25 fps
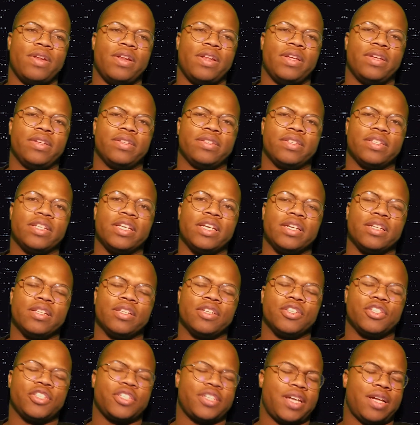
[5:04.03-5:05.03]
is in
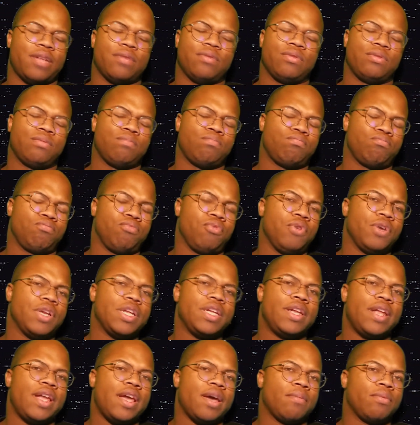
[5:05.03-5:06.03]
English, sounds pretty
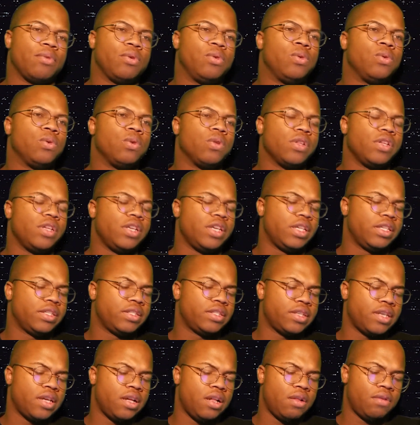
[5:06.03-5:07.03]
damn cool in
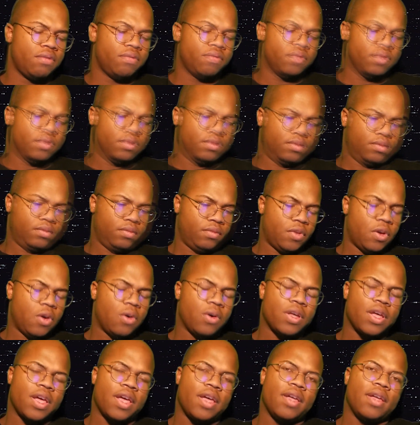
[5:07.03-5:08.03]
itself.
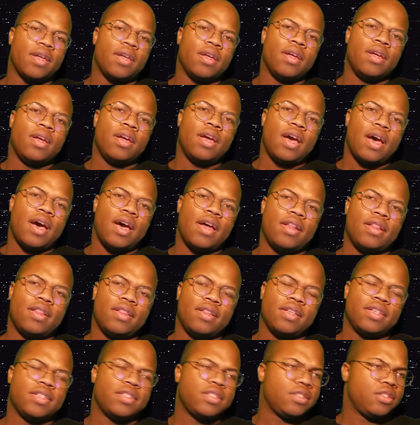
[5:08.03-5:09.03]
Okay,
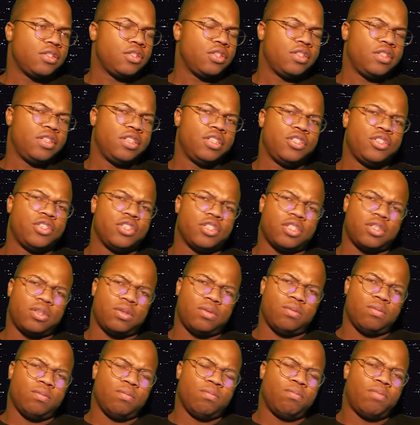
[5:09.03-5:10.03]
this just
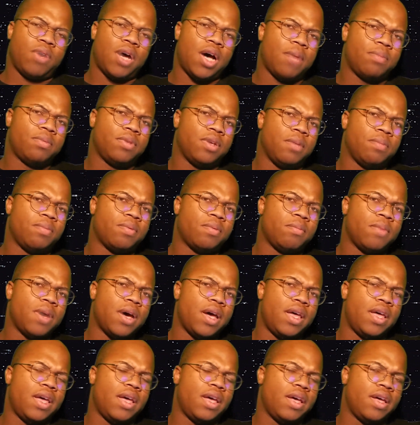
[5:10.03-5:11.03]
popped up in
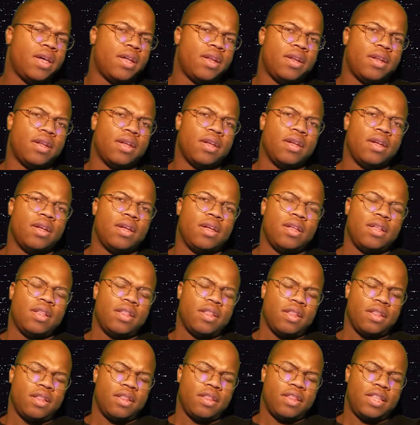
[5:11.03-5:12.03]
my head.
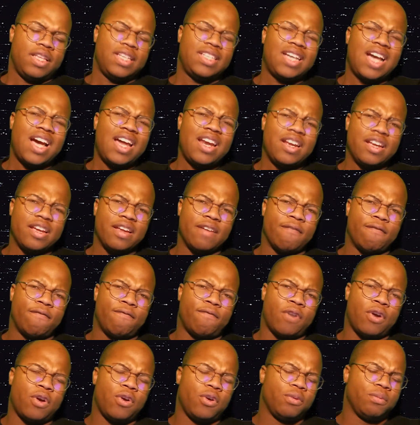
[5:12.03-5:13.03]
This kind of
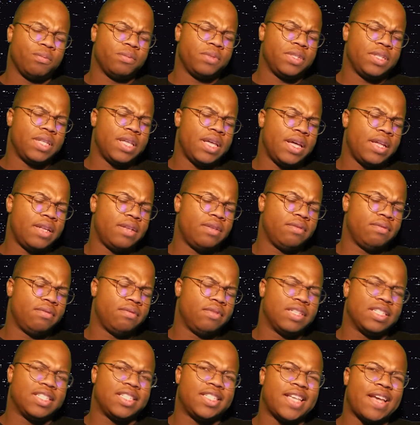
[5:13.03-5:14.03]
confirms that
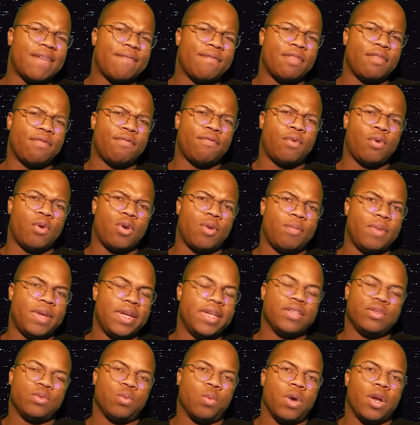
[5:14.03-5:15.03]
the seventh form
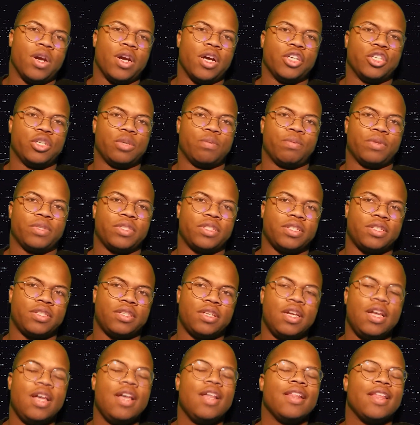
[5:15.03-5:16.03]
is 100%.
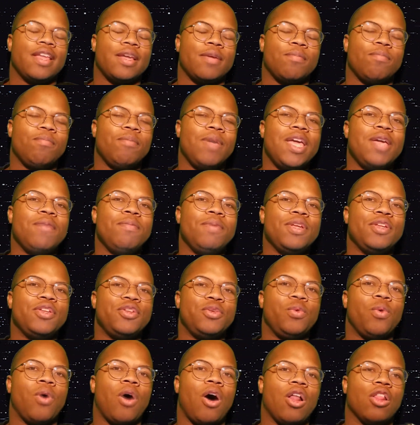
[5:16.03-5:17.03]
Like, maybe
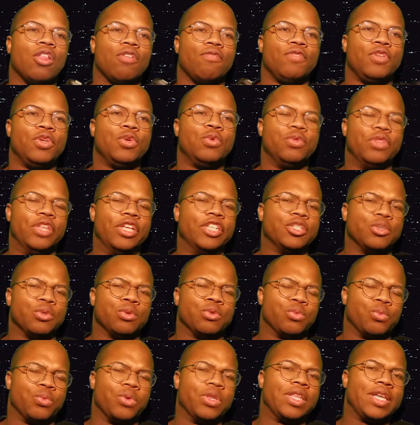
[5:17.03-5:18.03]
to all of you this
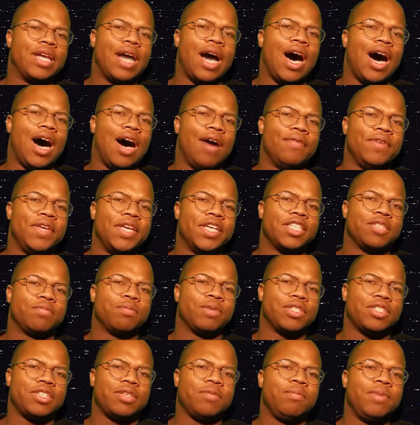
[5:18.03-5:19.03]
was really obvious,
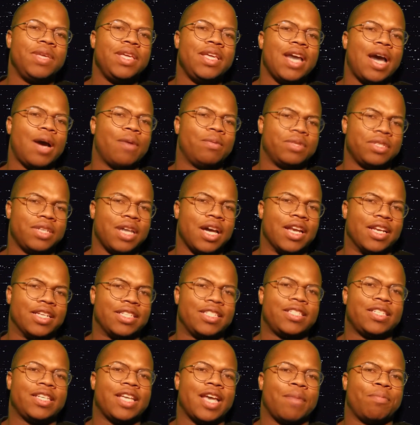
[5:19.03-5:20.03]
but to me I was kind of
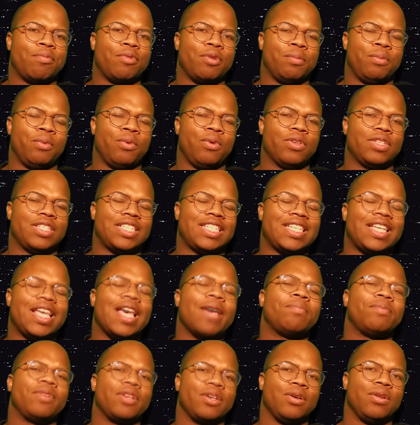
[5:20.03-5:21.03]

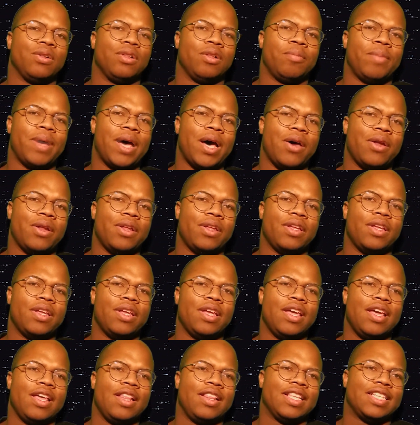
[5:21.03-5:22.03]
skeptical about it.
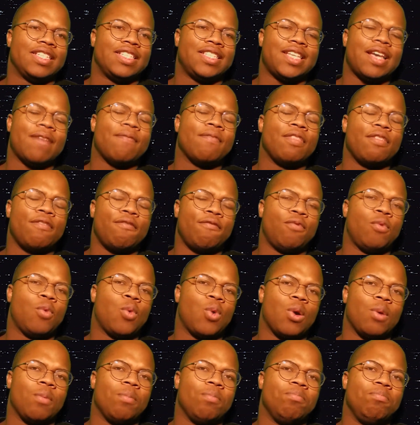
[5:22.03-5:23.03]
The seventh
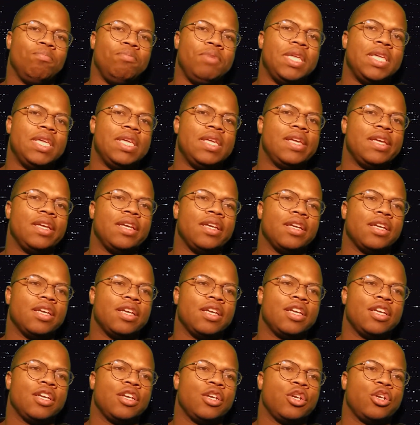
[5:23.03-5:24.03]
form being
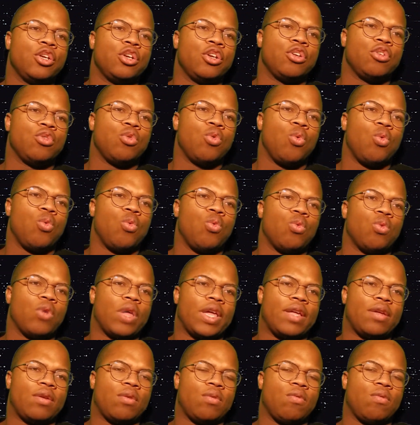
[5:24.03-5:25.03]
like